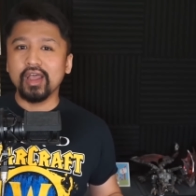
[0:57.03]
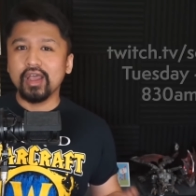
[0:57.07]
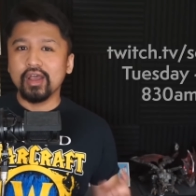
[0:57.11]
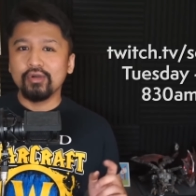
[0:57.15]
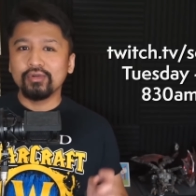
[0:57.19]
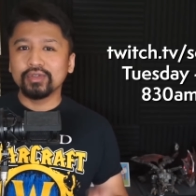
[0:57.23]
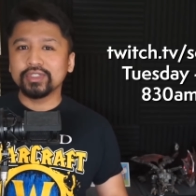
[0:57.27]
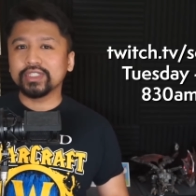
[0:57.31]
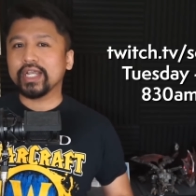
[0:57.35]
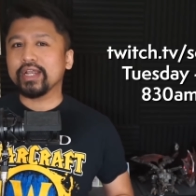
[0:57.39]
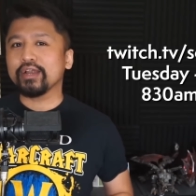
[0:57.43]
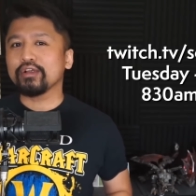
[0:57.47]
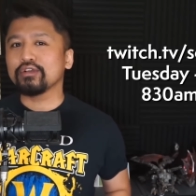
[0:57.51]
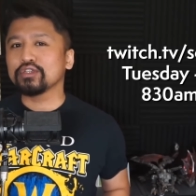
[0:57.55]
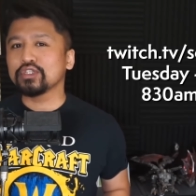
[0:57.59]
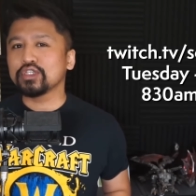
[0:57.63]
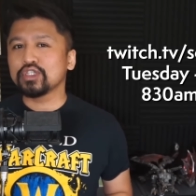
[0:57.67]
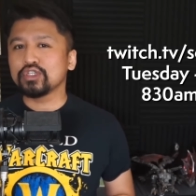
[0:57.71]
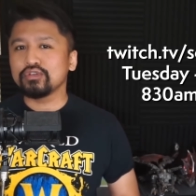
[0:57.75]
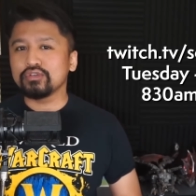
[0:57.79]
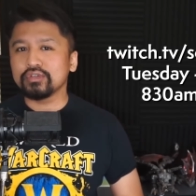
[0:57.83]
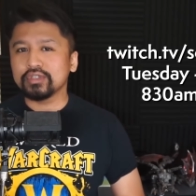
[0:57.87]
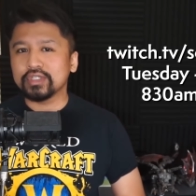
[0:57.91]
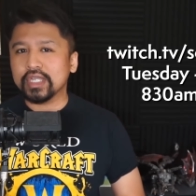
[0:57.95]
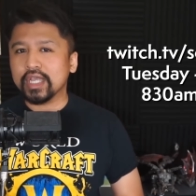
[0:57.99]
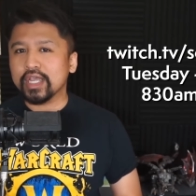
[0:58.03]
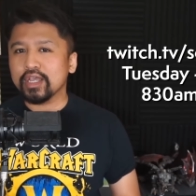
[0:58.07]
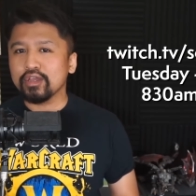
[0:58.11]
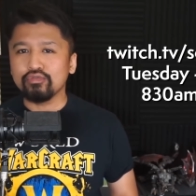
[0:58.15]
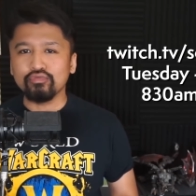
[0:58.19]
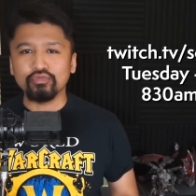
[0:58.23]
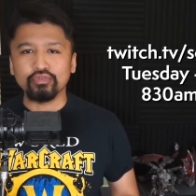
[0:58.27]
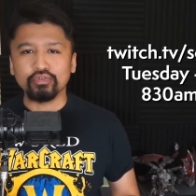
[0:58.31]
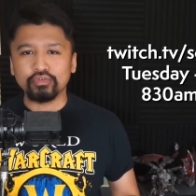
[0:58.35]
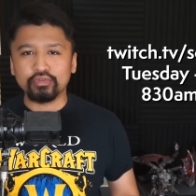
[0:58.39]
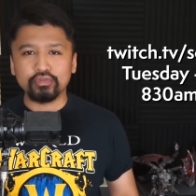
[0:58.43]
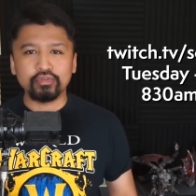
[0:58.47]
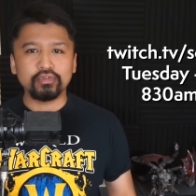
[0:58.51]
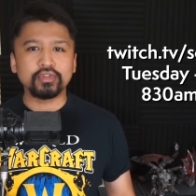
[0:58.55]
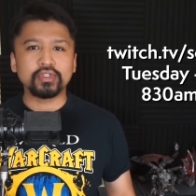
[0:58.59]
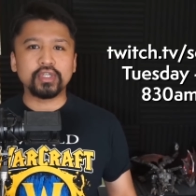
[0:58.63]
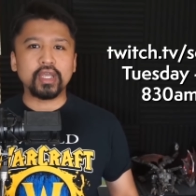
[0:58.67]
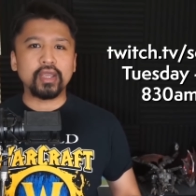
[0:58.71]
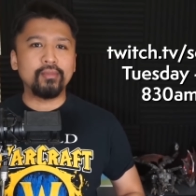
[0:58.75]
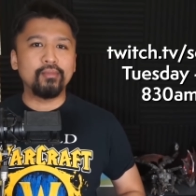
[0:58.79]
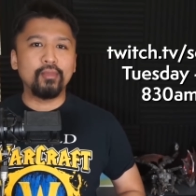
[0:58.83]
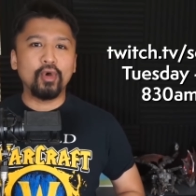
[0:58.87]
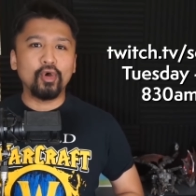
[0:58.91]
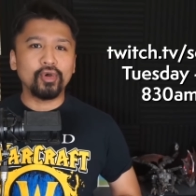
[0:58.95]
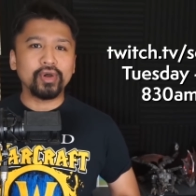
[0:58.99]
which airs Tuesday through
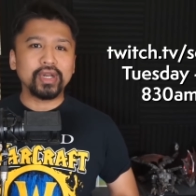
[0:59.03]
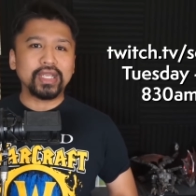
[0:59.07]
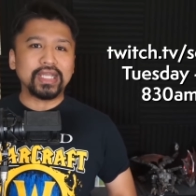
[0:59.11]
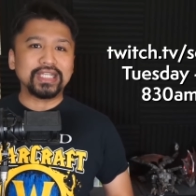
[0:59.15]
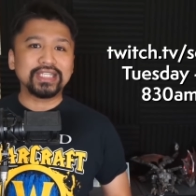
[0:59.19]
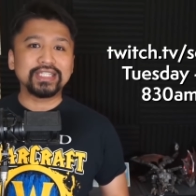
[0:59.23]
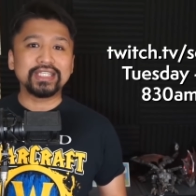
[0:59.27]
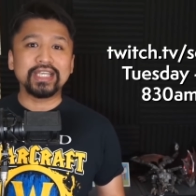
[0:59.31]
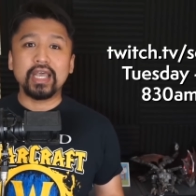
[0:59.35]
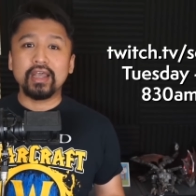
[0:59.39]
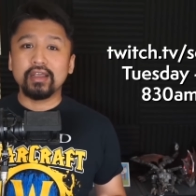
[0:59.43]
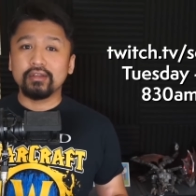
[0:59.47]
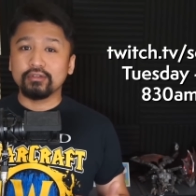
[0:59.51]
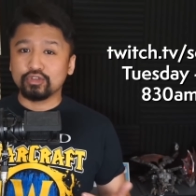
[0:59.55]
Thursday mornings.